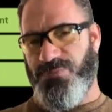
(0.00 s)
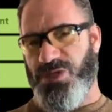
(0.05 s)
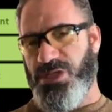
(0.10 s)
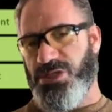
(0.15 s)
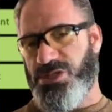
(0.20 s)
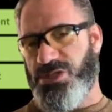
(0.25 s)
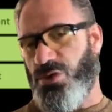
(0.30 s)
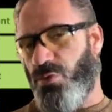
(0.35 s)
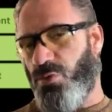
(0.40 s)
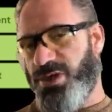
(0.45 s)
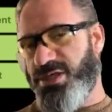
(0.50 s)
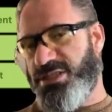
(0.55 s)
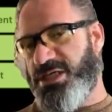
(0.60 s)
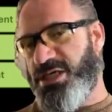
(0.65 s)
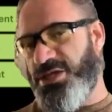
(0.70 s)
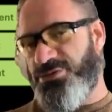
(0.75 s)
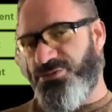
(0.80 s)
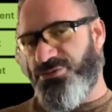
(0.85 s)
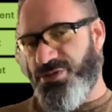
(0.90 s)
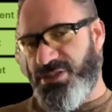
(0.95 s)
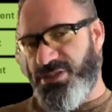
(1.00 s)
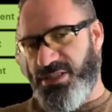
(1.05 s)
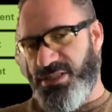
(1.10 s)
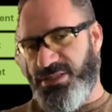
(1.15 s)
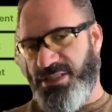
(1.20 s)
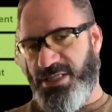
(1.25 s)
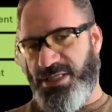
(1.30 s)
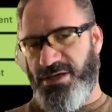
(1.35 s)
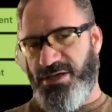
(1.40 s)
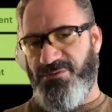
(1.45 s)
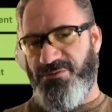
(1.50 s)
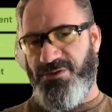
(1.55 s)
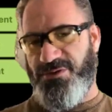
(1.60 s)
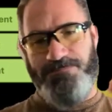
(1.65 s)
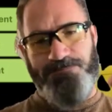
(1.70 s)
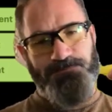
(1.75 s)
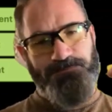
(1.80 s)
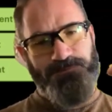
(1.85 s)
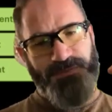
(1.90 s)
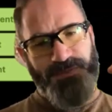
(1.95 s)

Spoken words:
So what does KEY360 cover?